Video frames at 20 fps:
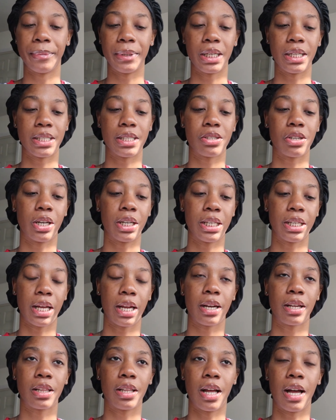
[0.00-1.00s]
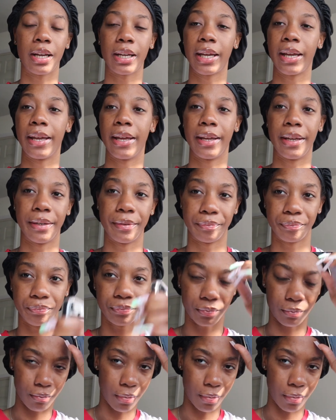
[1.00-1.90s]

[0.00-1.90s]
because it's already nine o'clock and